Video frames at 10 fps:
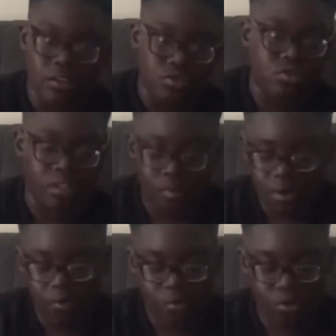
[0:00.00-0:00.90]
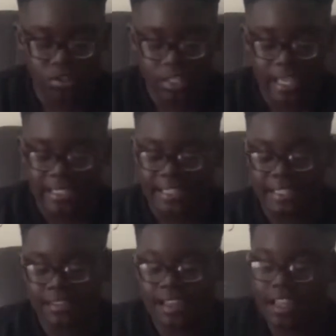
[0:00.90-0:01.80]
was doing it well, of course, and
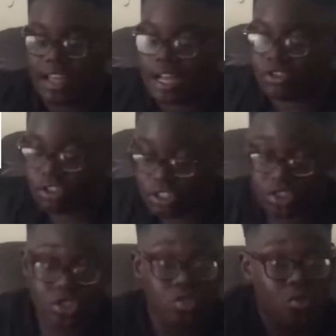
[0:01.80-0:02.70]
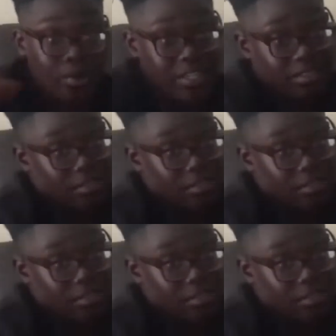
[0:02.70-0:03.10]
then I tried to swing